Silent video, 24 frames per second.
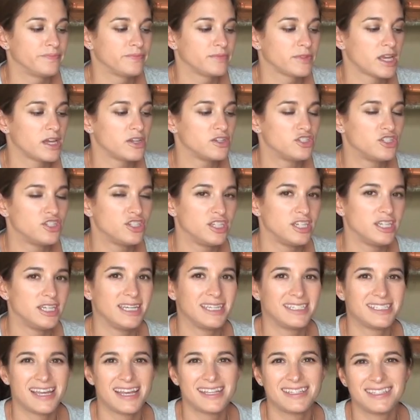Because
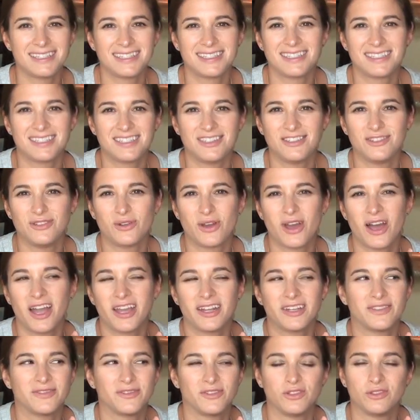she tends to
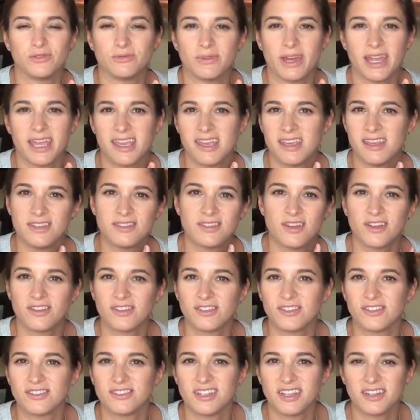kind of graze on
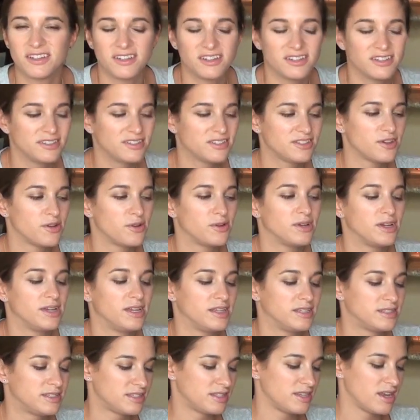her dinner, so
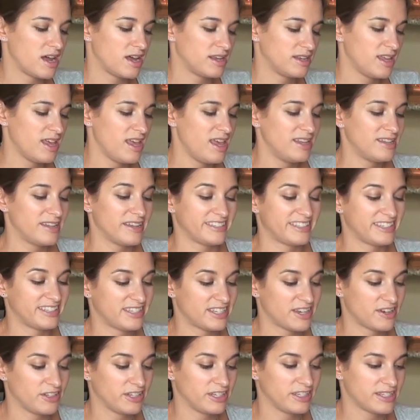it's not
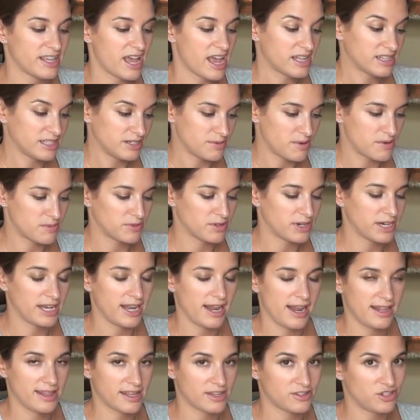necessarily exactly when we're
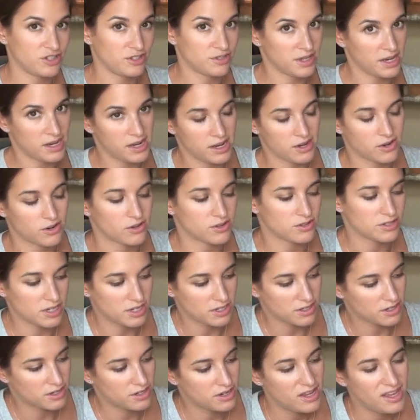eating that she's eating her
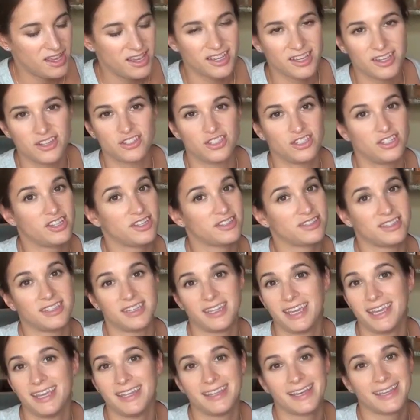dinner. Because she doesn't
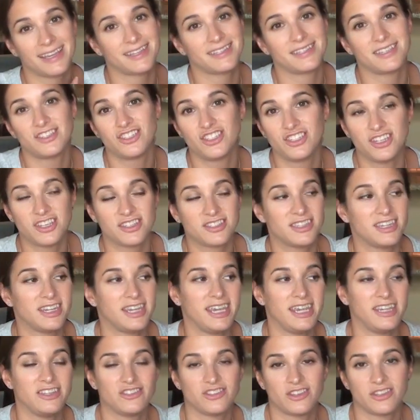eat, like I said, she doesn't
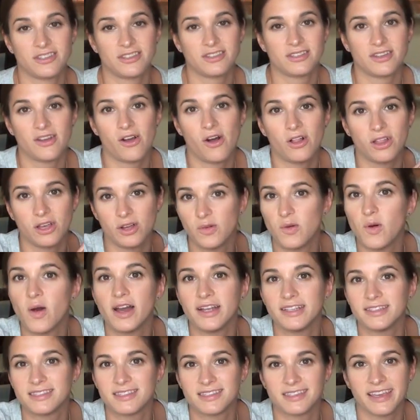eat just all at
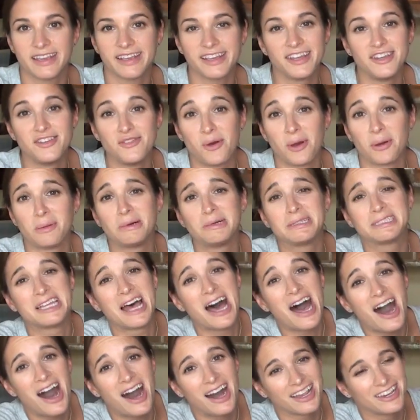once like a normal
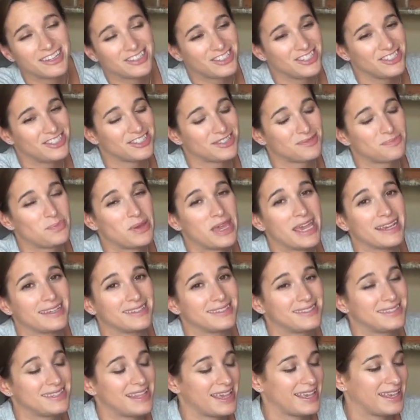dog. She just
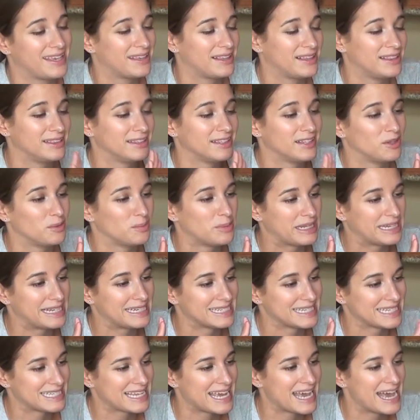picks like a little bit
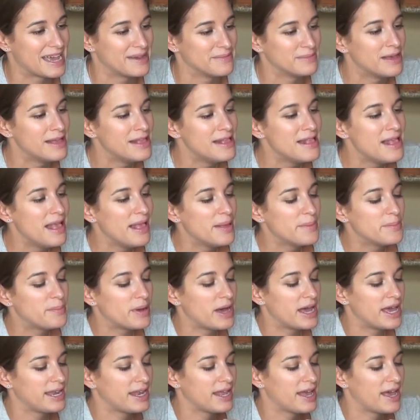at a time.
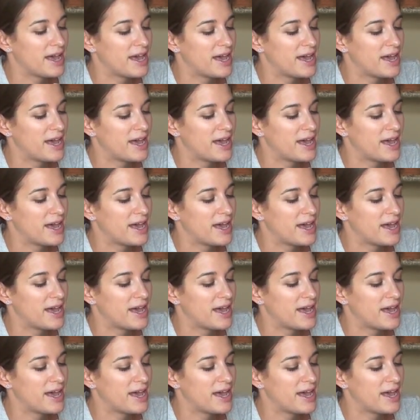But